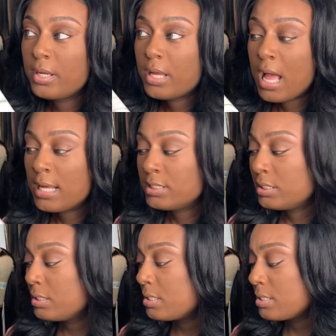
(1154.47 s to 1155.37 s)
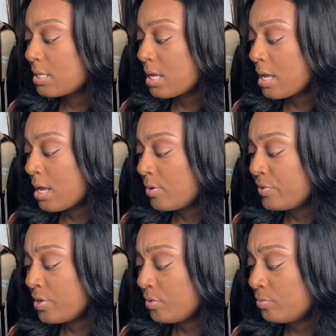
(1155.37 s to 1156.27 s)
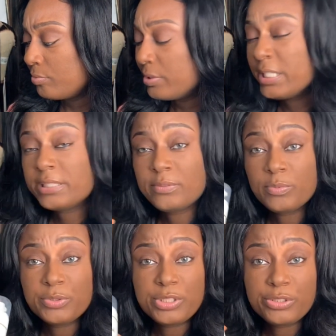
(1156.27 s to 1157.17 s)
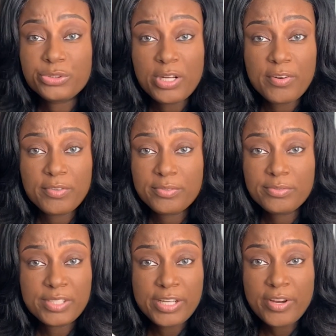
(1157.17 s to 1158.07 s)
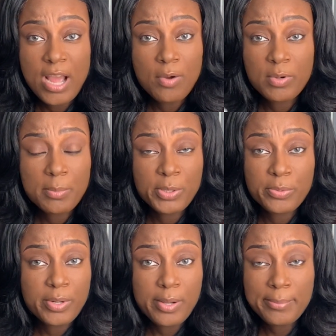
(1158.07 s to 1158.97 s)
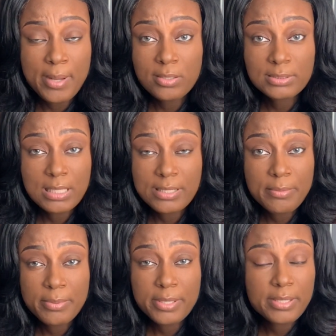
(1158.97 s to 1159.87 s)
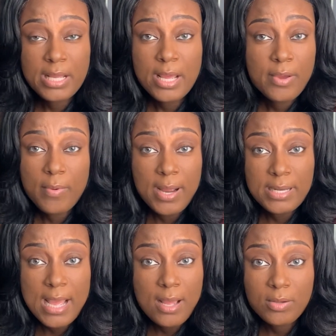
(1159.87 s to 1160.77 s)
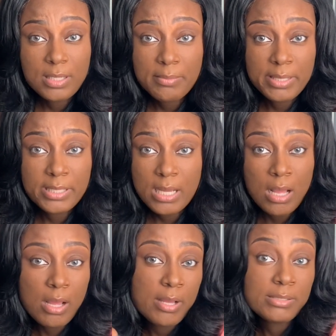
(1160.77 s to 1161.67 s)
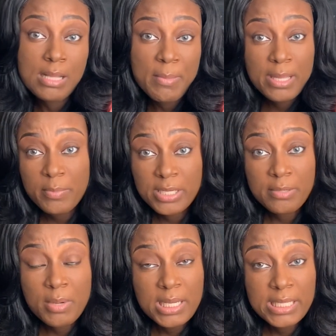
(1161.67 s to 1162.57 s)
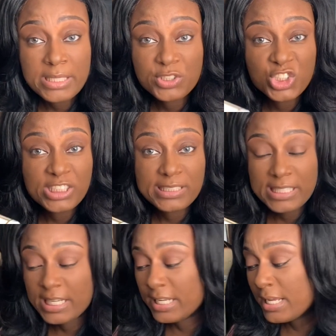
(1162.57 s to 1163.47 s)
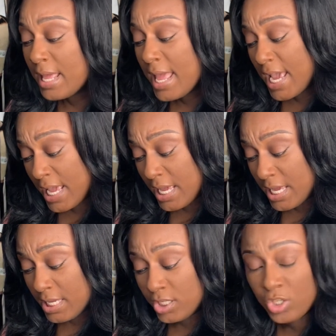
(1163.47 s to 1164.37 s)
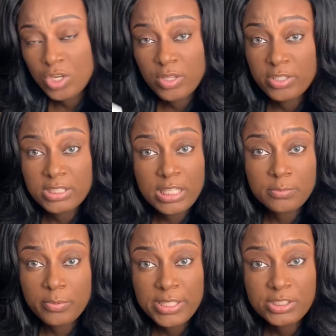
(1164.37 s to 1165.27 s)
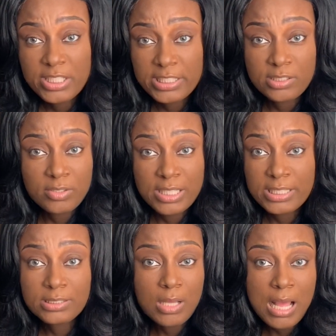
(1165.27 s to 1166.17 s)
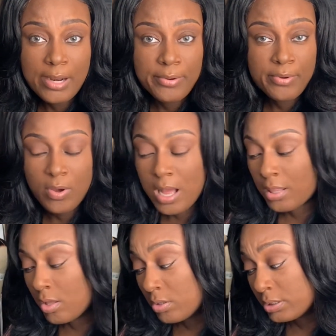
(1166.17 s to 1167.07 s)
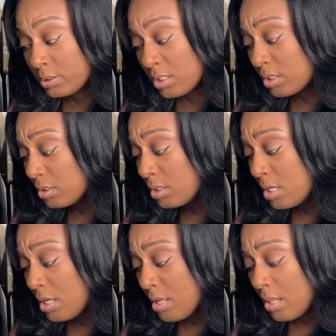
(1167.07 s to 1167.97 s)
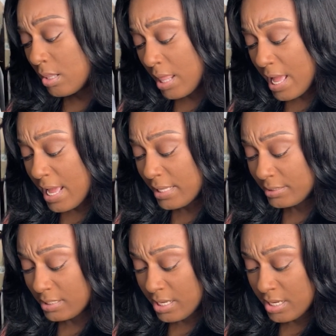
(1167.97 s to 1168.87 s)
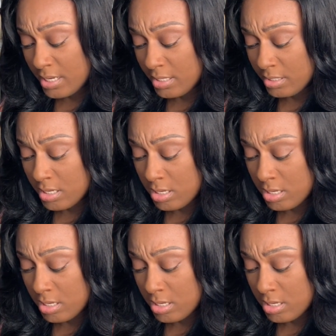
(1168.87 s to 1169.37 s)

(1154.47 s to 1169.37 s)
I don't know. We're still trying to figure out what I'm gonna do with all the bottles down there, but right now, I mean, it's not making me any money, and it's just sitting, and there's expiration dates on things, so I don't know how long it's gonna last, and